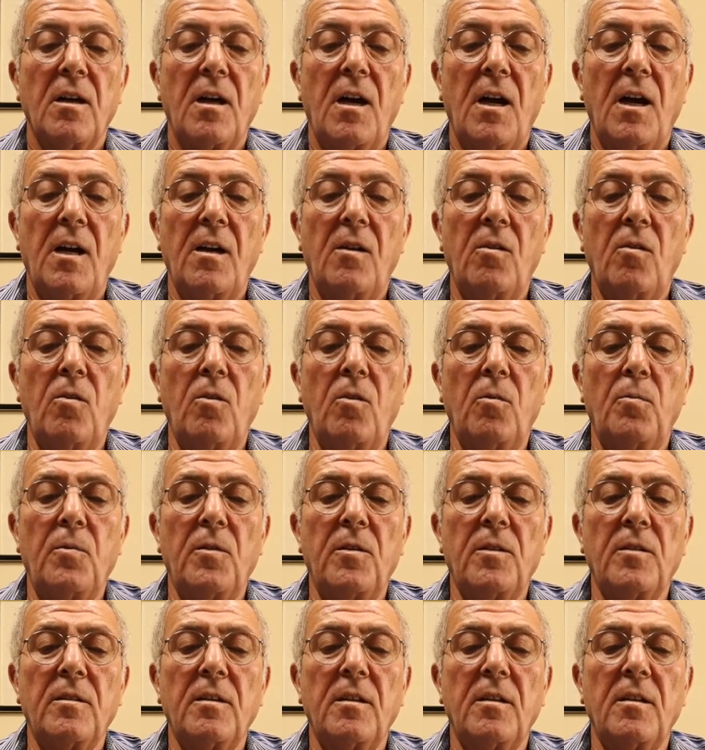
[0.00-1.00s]
I
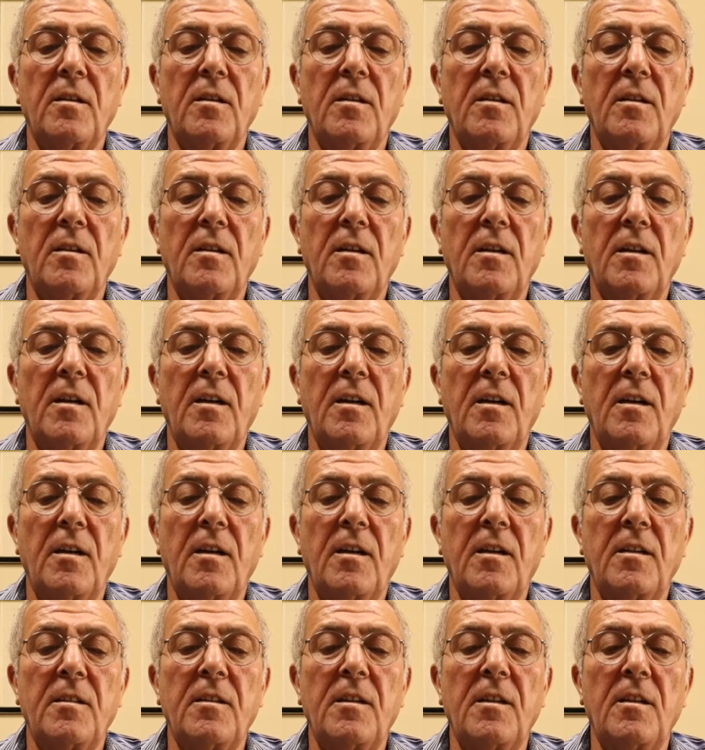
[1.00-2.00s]
open
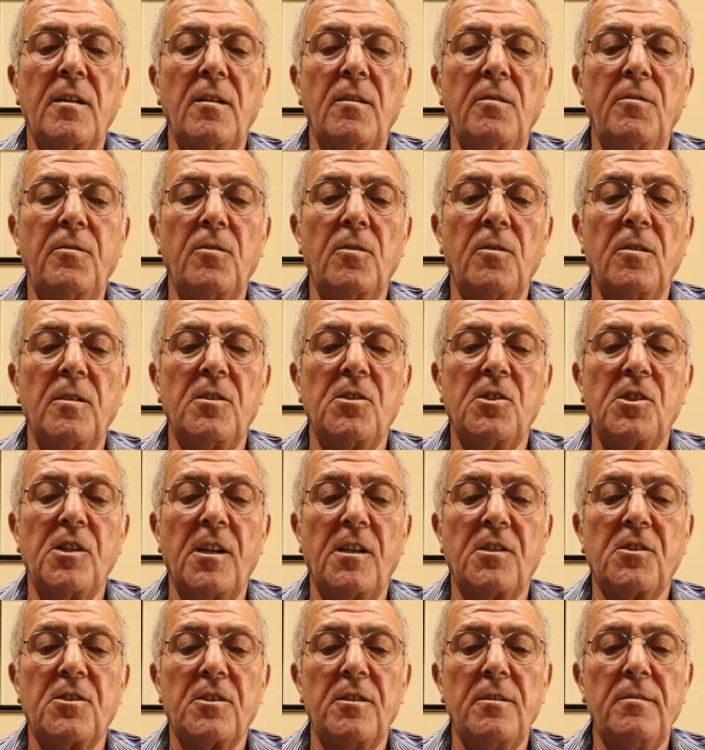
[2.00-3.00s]
a needle for
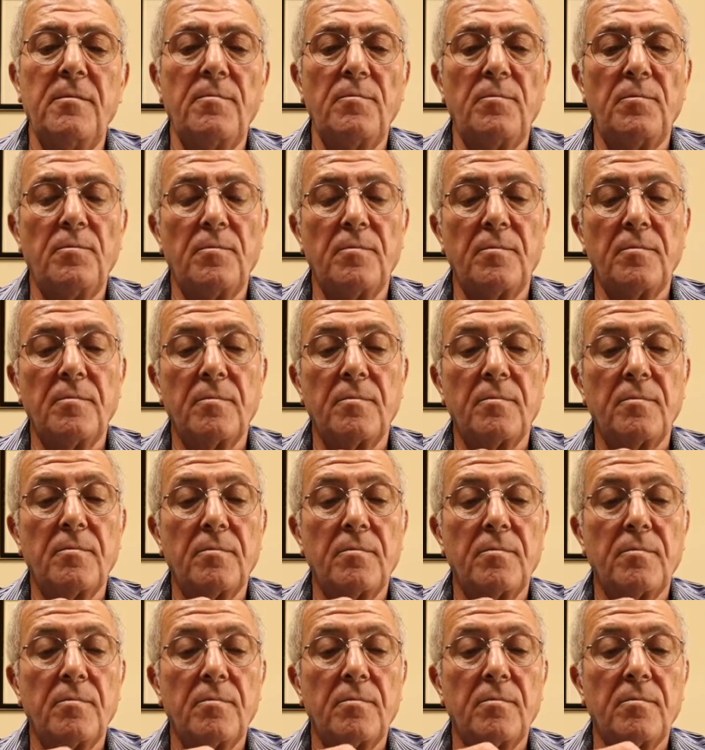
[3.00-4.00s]
injection.
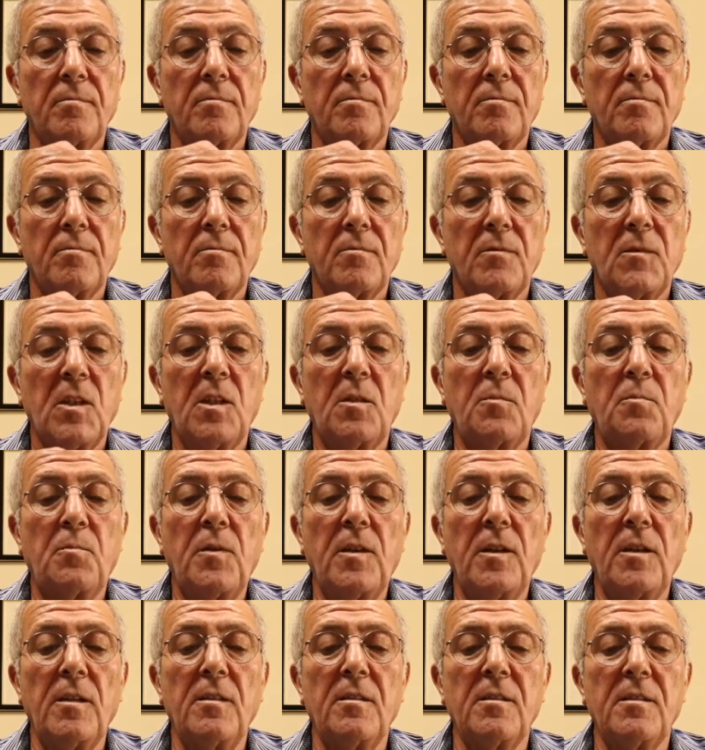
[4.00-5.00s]
It
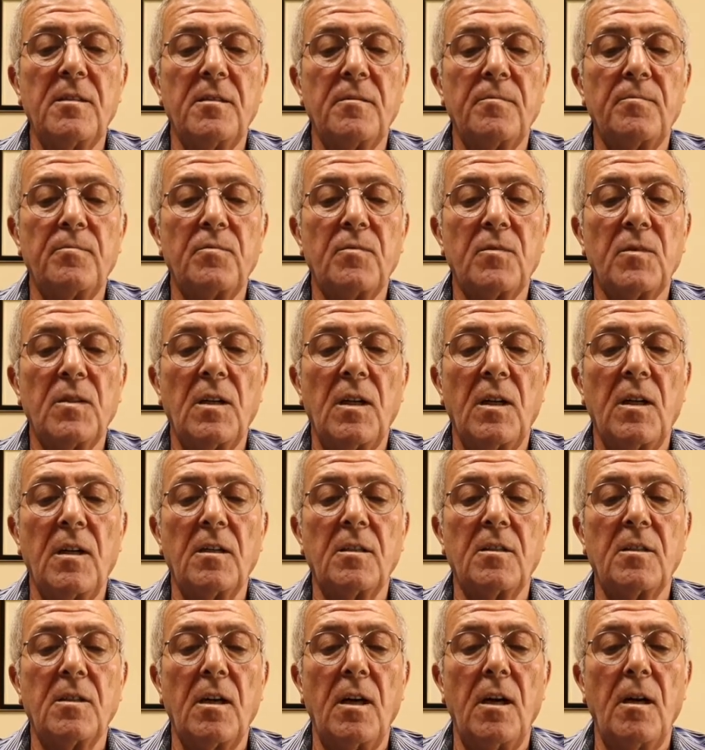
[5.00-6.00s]
peels
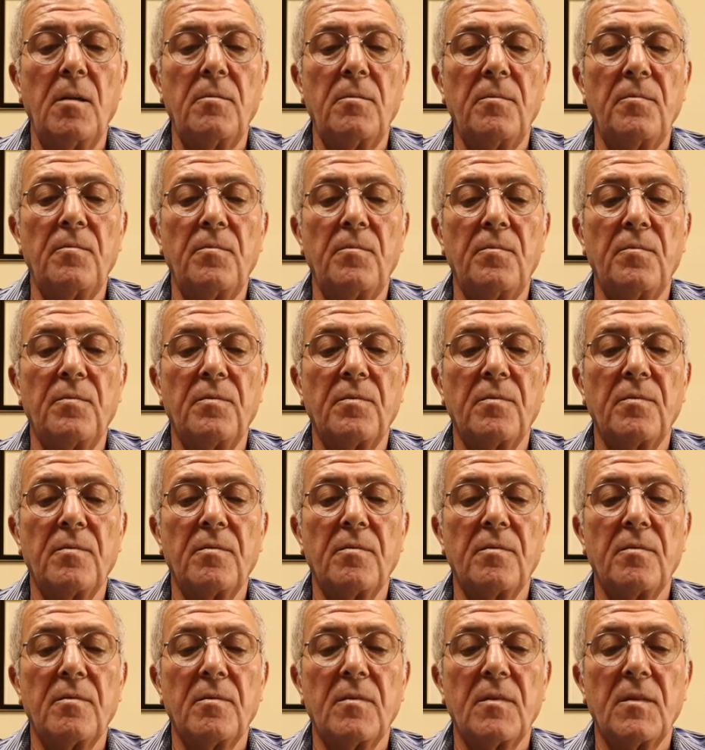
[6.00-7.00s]
on top
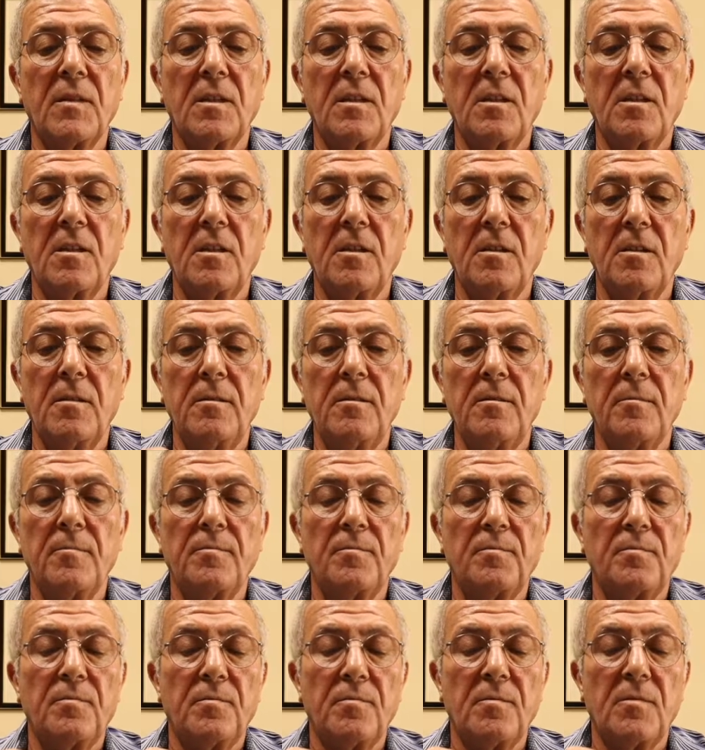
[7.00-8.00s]
here.
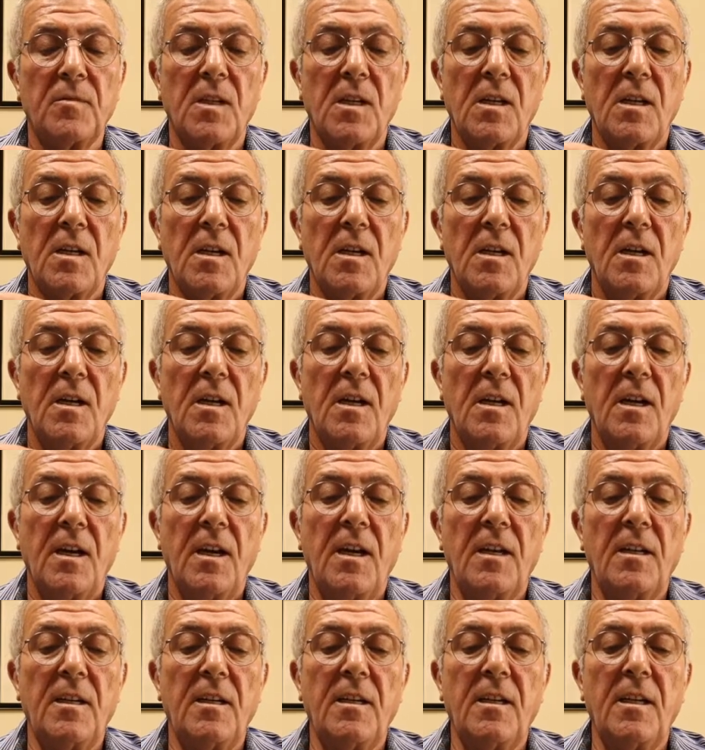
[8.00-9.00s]

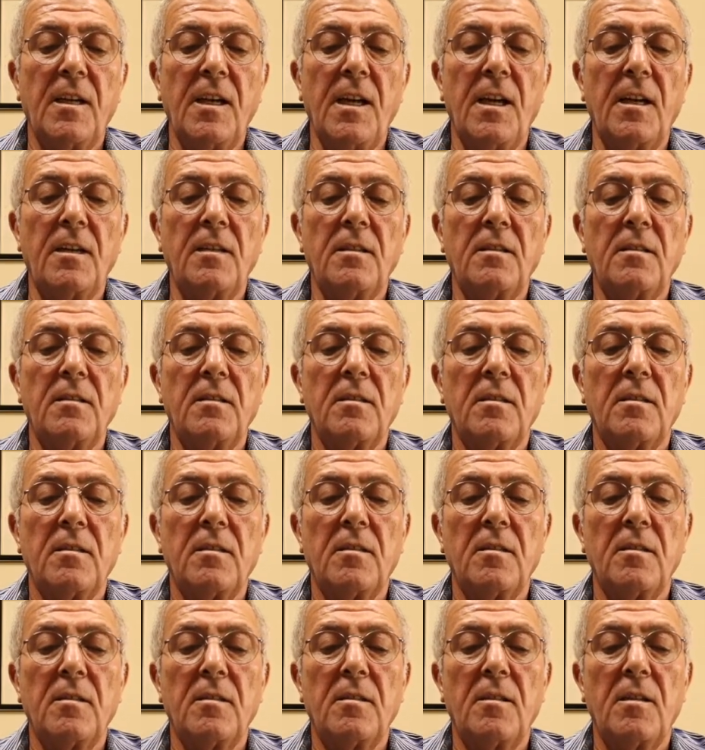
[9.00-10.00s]
And again,
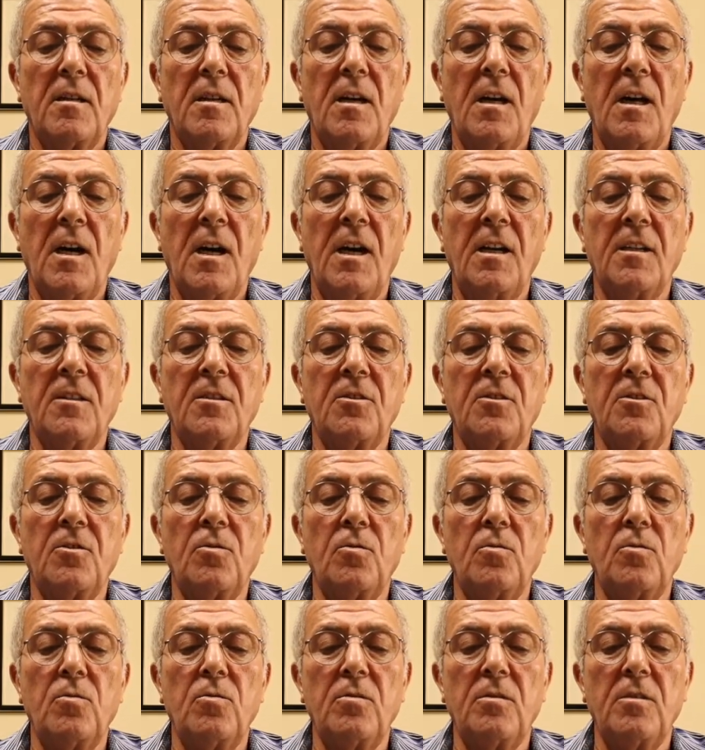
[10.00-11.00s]
I
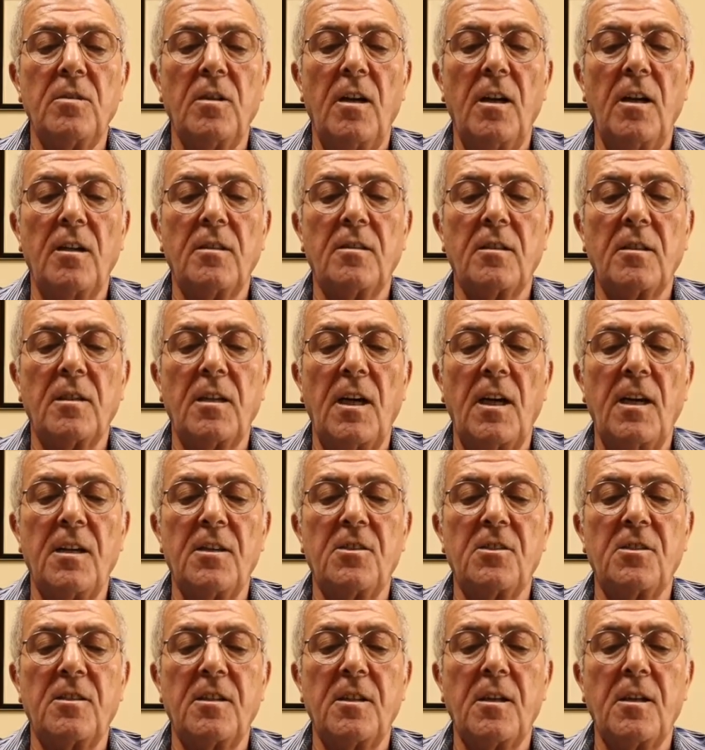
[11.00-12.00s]
do not touch the